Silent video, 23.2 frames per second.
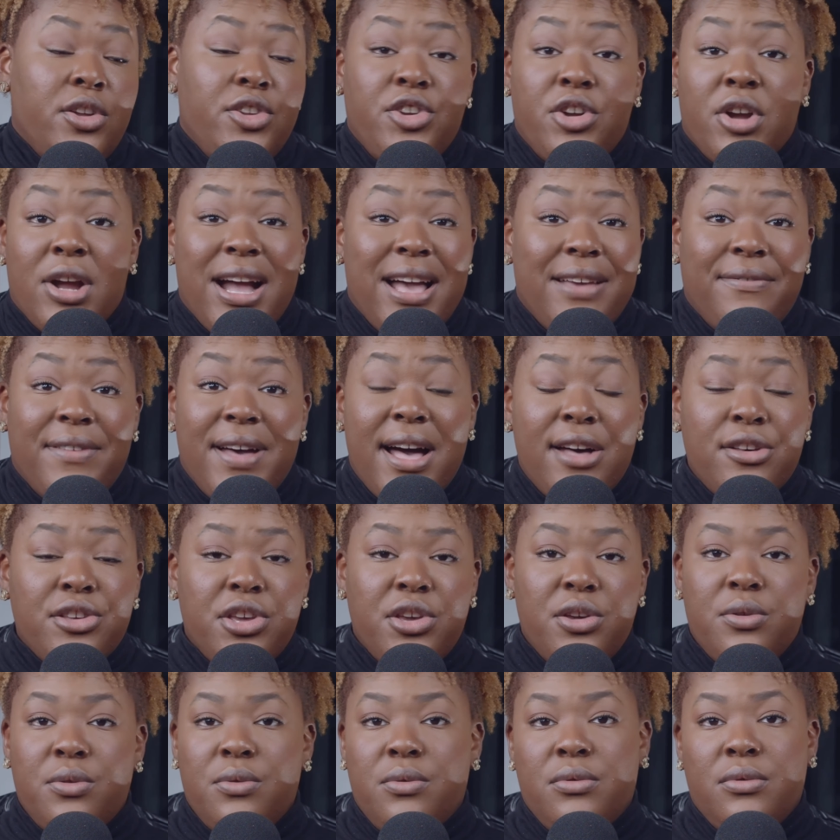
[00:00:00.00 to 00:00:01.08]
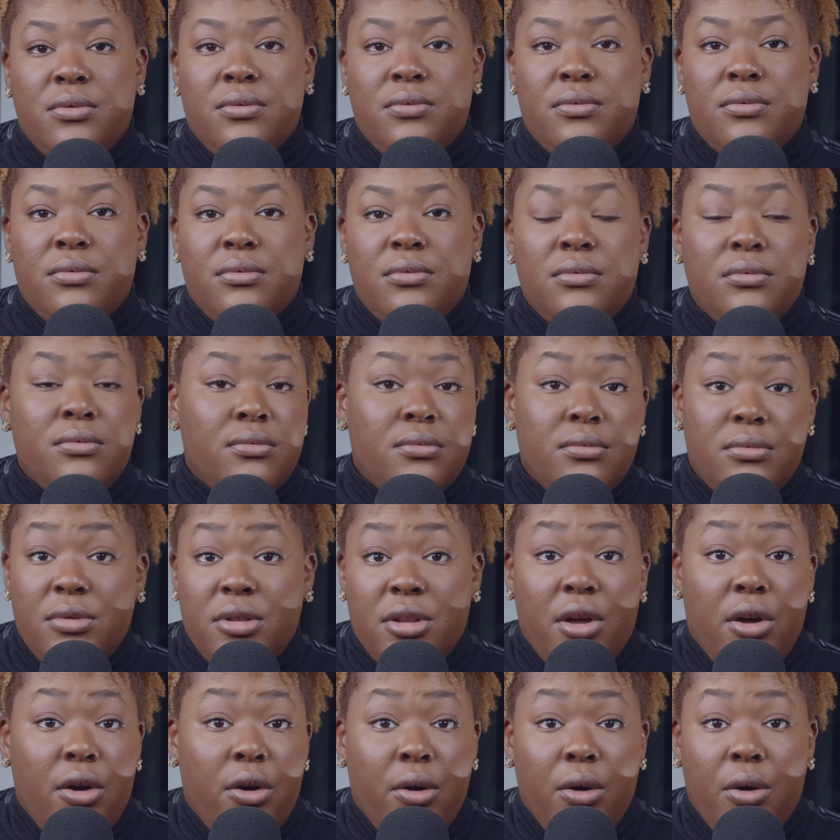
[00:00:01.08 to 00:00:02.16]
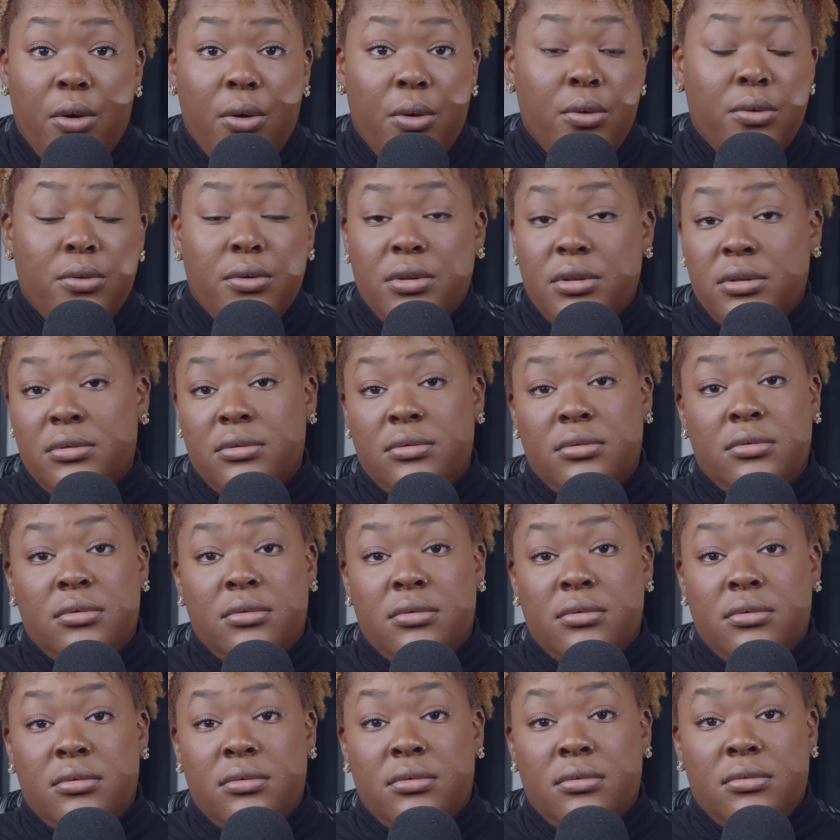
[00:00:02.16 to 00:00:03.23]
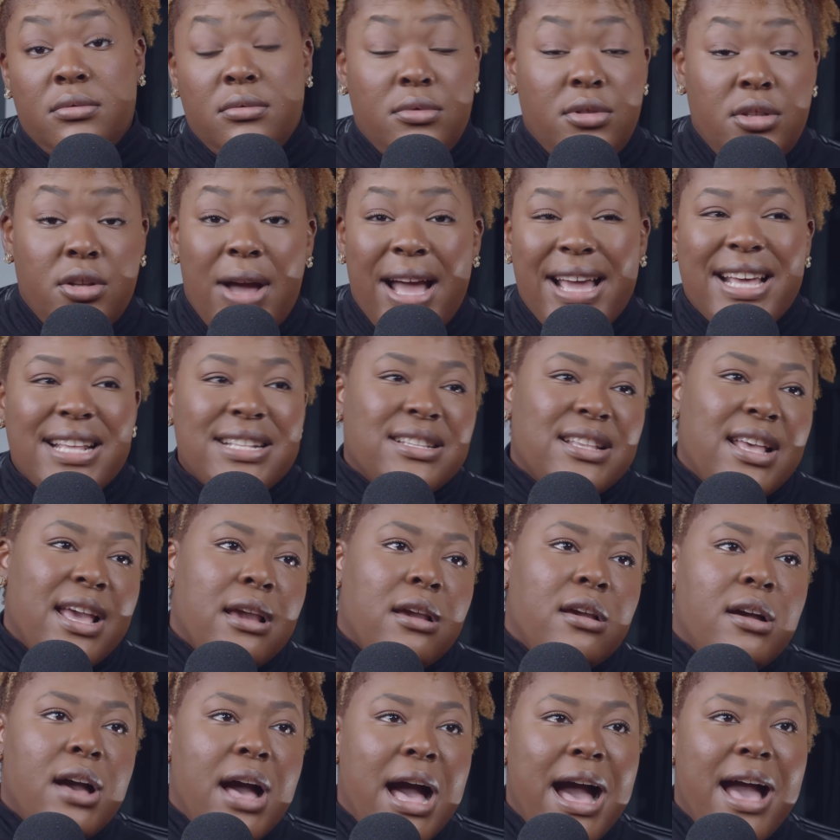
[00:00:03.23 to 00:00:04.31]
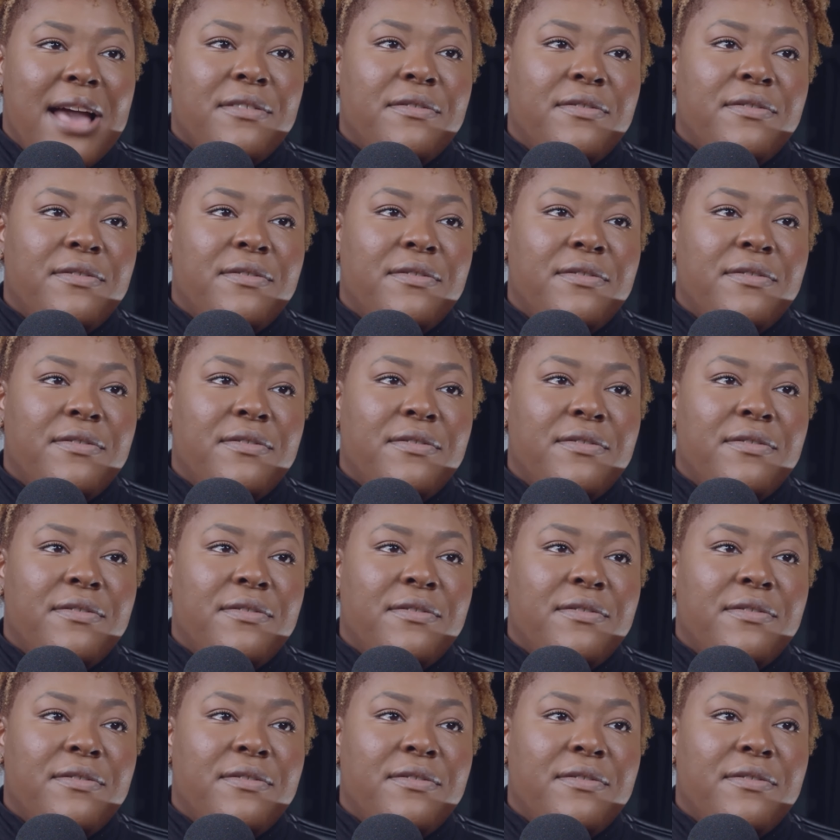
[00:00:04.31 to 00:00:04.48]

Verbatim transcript: you're high value. No. No, I guess like high